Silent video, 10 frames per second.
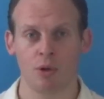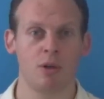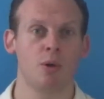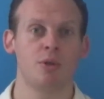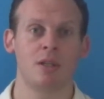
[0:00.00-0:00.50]
who are
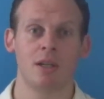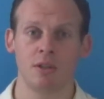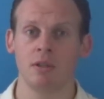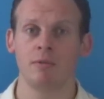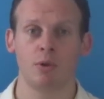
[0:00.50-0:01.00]
close
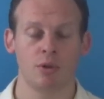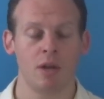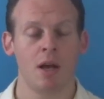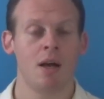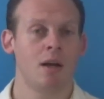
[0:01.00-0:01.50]
connections of
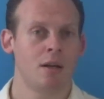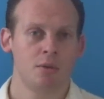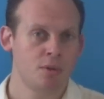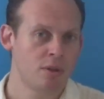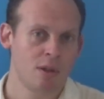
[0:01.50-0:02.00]
yours
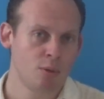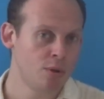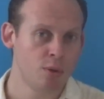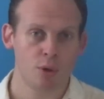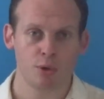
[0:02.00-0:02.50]
to
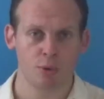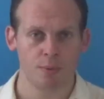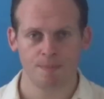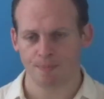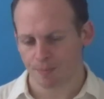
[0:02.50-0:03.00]
endorse you,
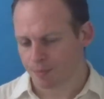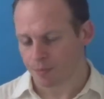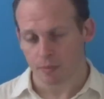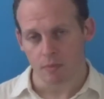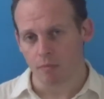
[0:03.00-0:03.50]

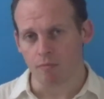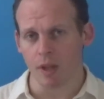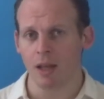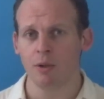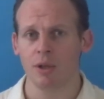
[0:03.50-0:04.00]

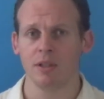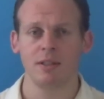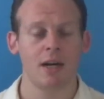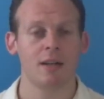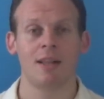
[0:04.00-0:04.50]
and you can
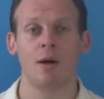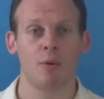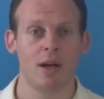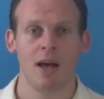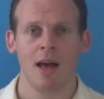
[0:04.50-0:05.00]
start that
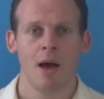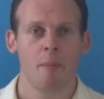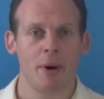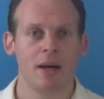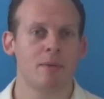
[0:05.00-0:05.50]
way.
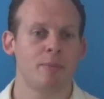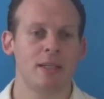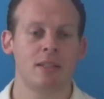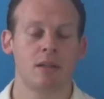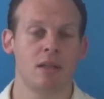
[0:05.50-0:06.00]
But
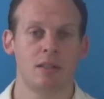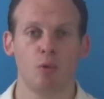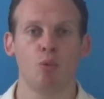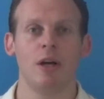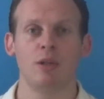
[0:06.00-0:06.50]
basically, it's a
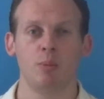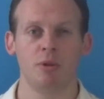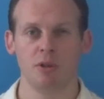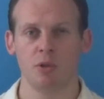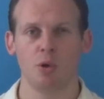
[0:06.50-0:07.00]
way to
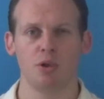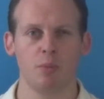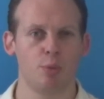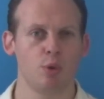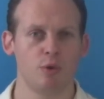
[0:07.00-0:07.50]
build
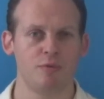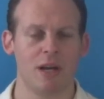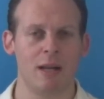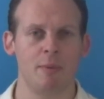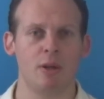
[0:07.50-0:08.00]
social proof
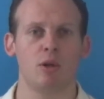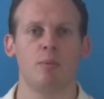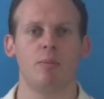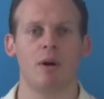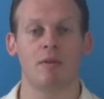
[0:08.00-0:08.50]
and make
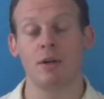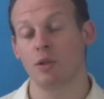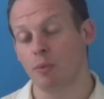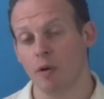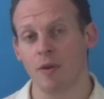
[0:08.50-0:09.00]
around
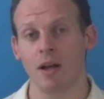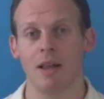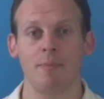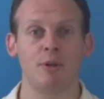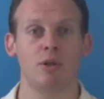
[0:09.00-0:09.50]
your
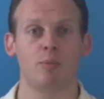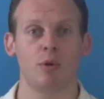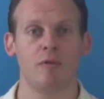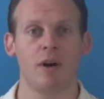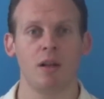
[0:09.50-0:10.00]
profile and make your
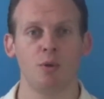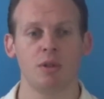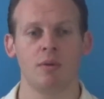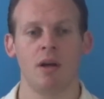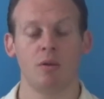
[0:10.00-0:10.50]
profile
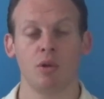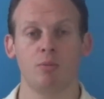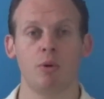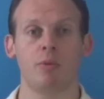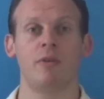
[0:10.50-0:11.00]
look
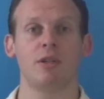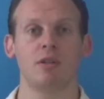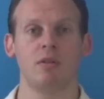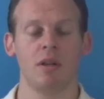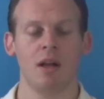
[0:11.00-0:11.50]
more
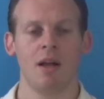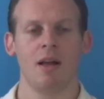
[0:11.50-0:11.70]
professional,